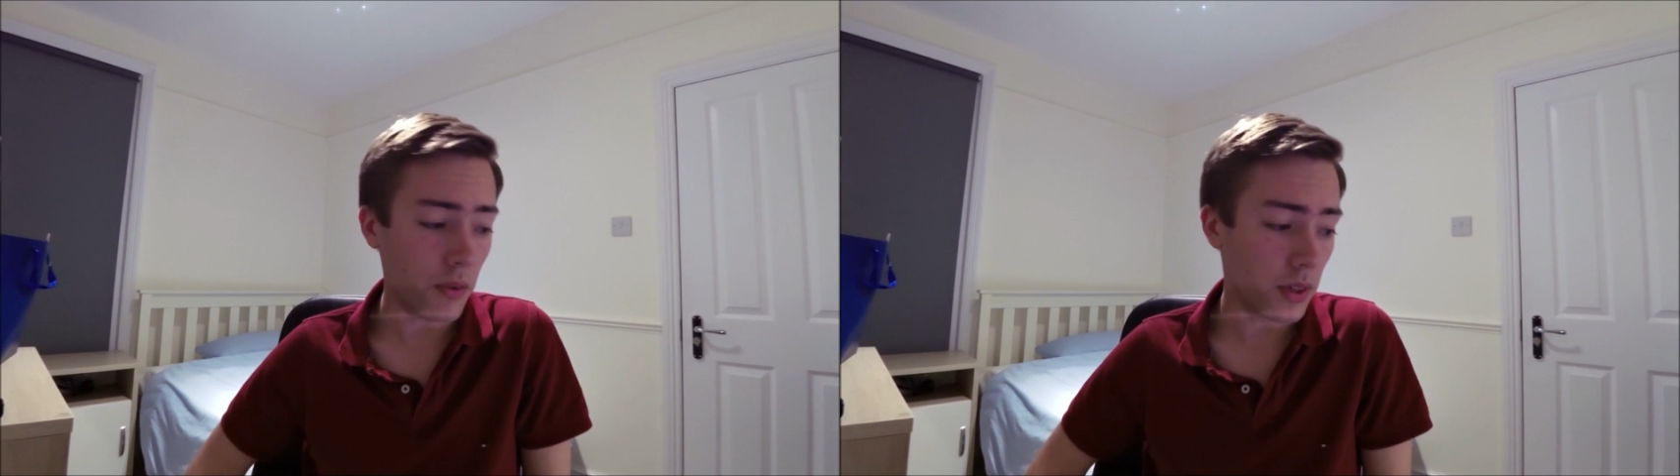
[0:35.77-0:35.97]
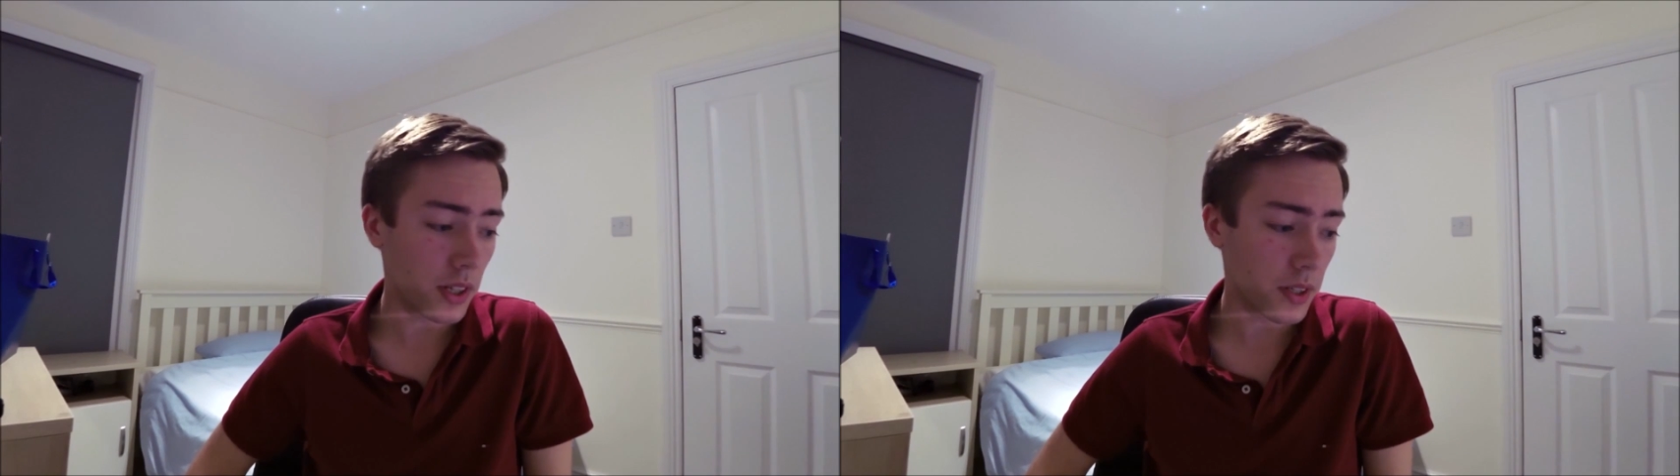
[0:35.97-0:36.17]

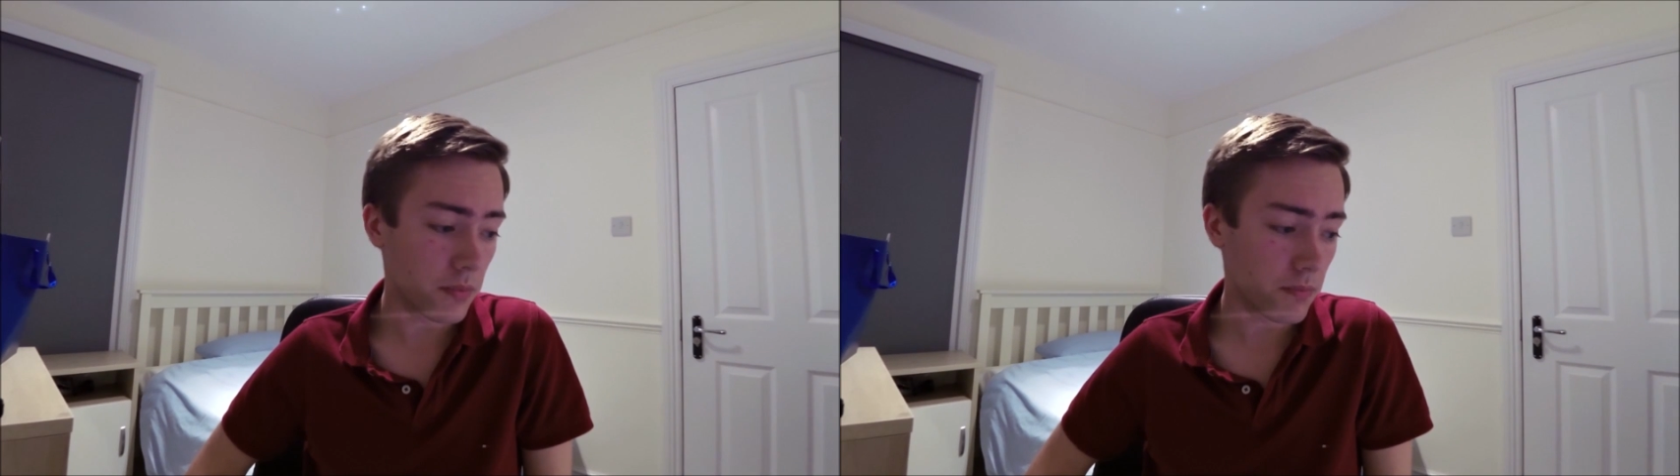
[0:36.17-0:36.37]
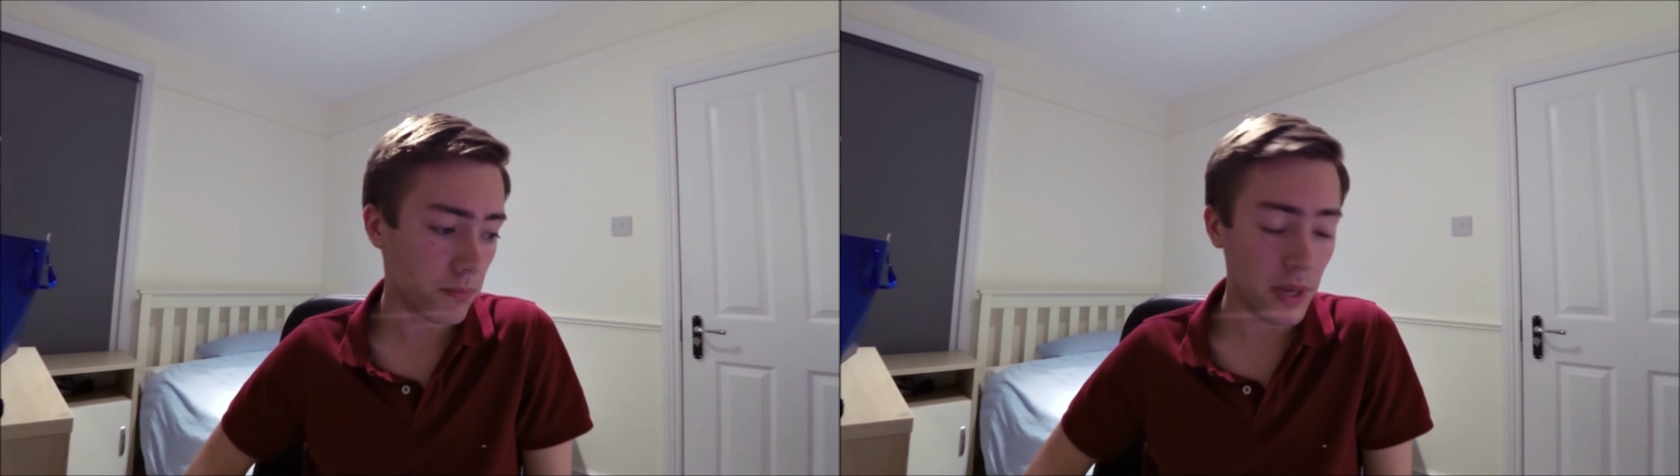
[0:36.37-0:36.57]
I'm going
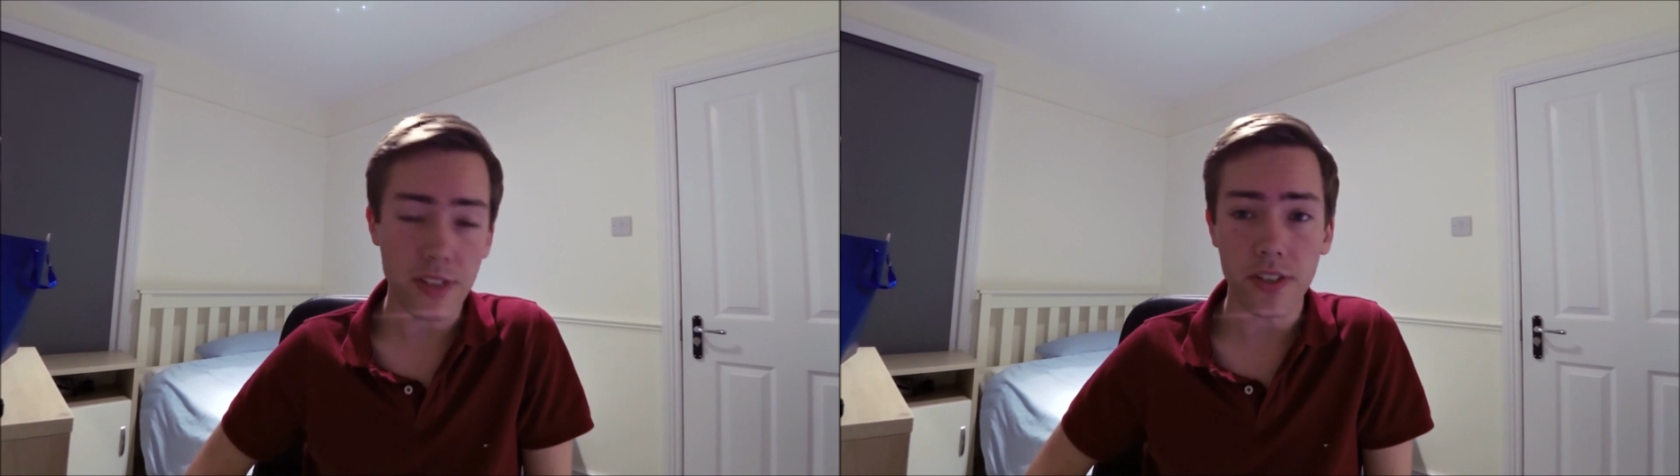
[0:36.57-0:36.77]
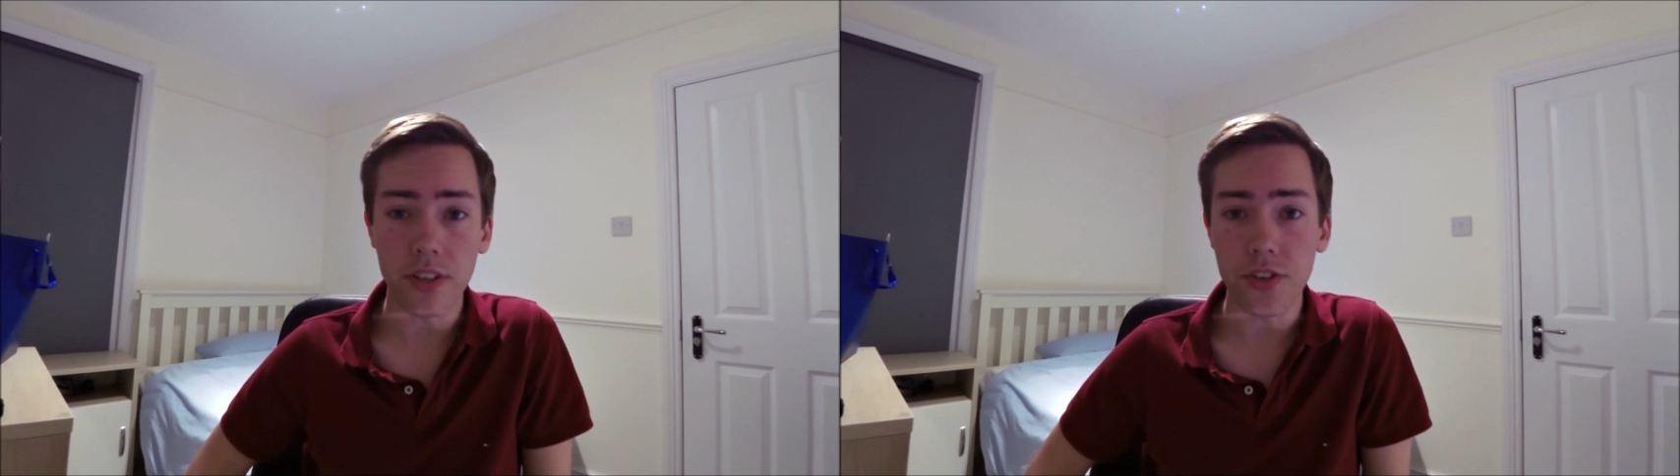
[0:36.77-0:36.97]
to
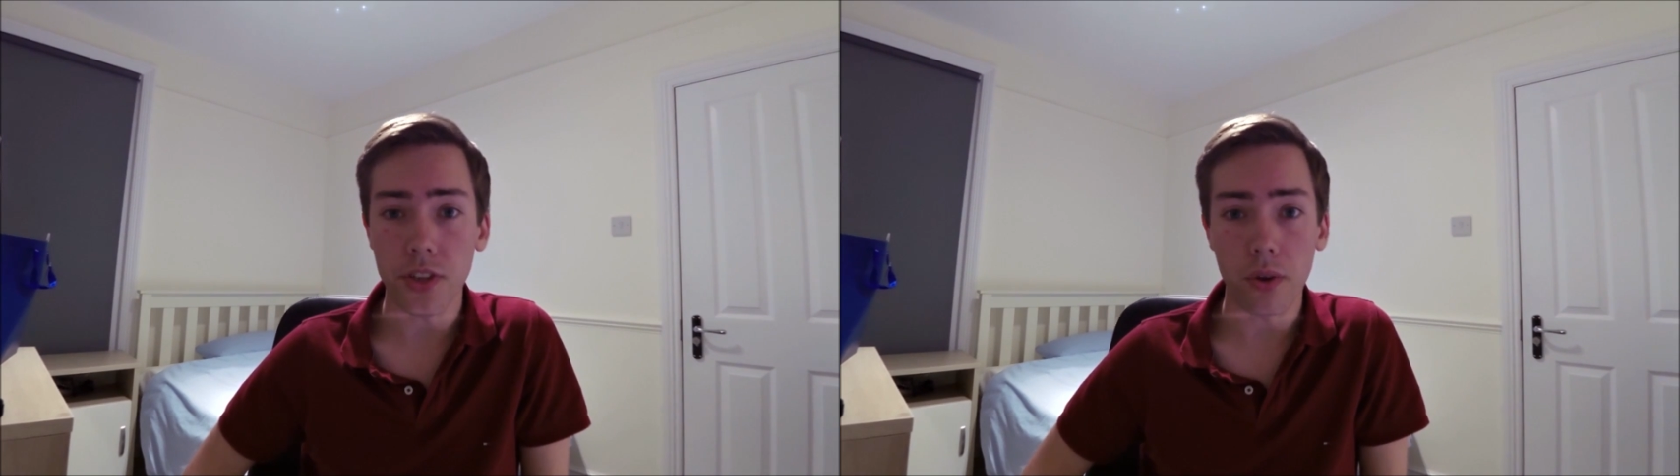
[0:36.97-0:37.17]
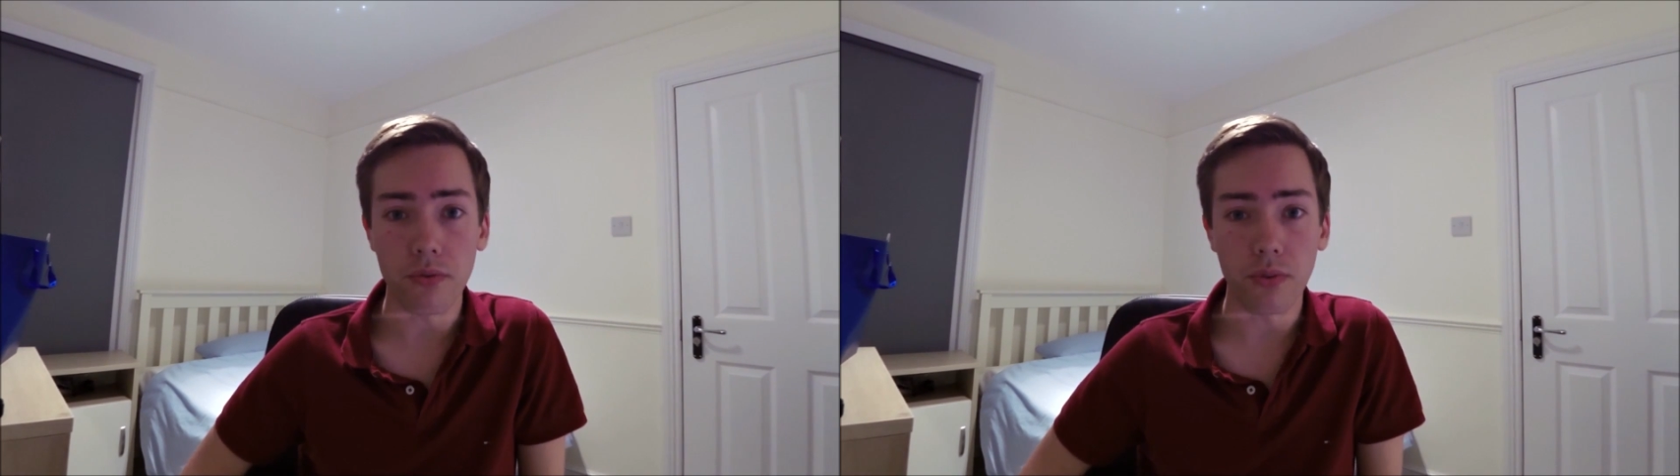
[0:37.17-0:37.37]
basically
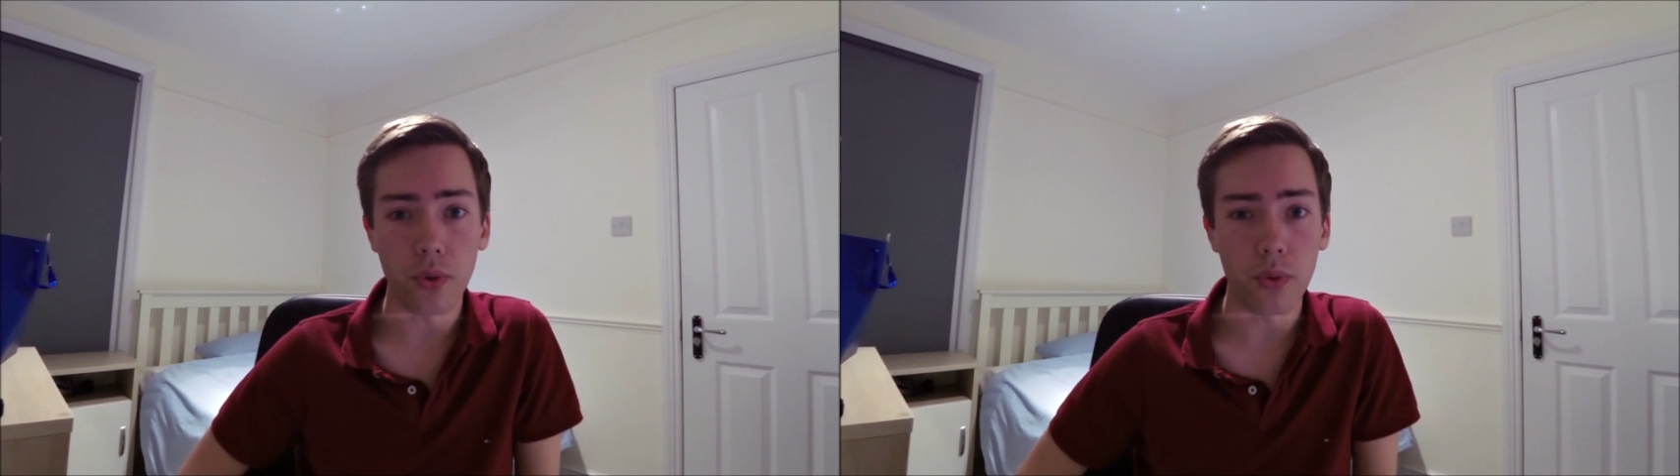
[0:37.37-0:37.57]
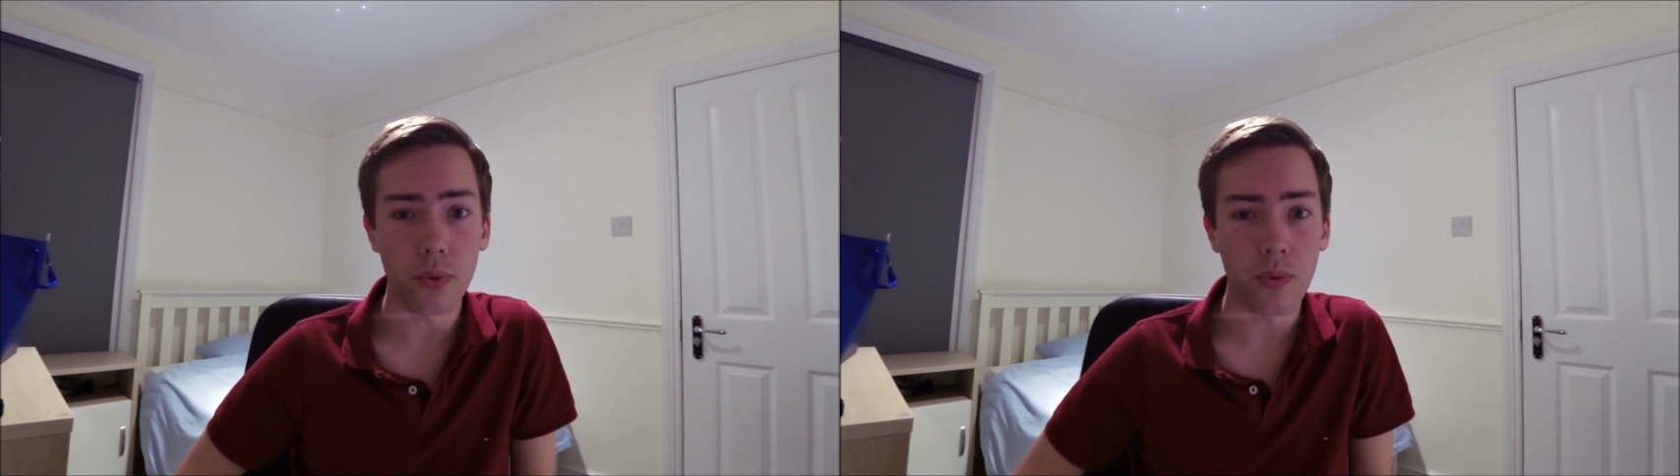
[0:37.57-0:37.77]
just go
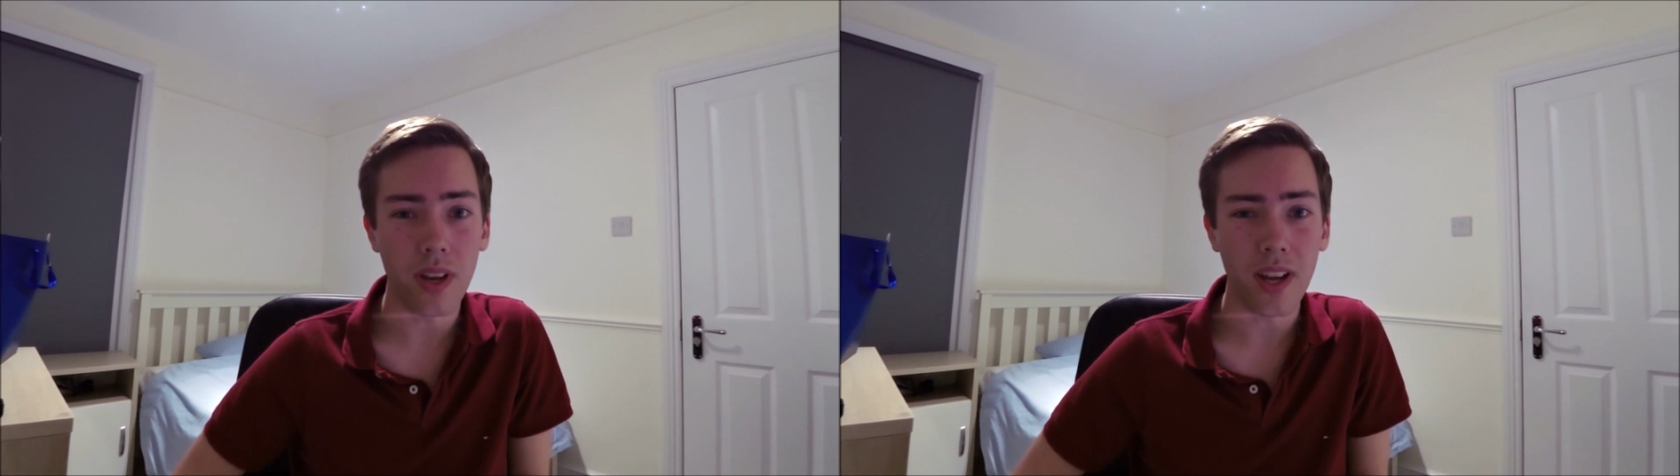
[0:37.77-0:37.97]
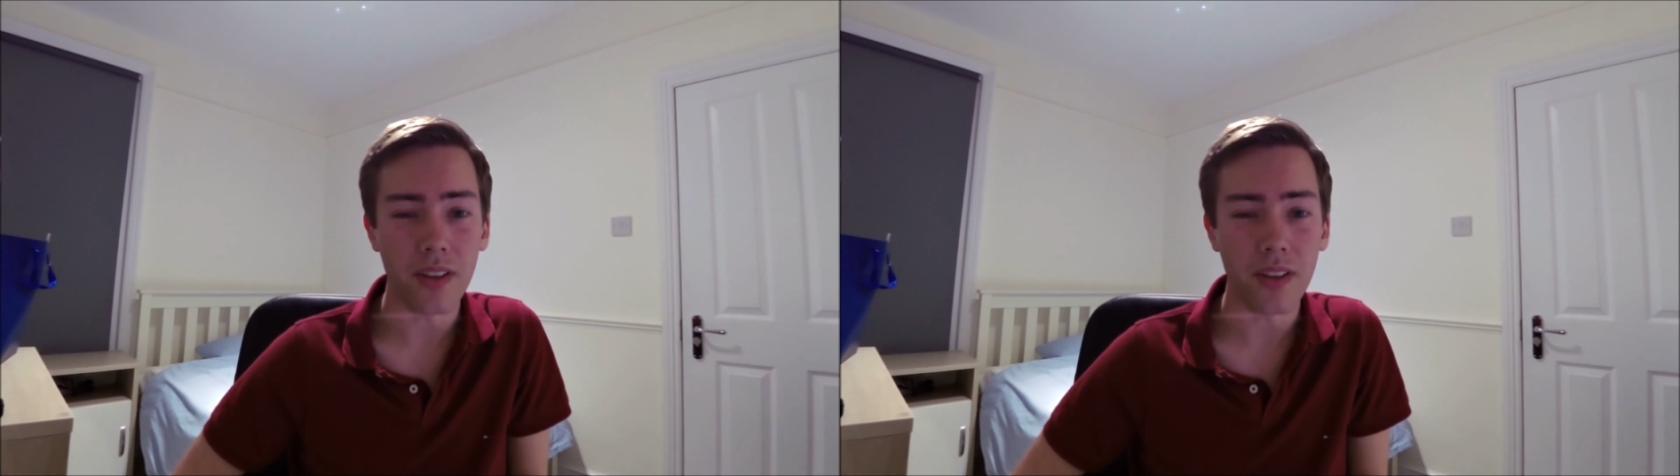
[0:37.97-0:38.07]
through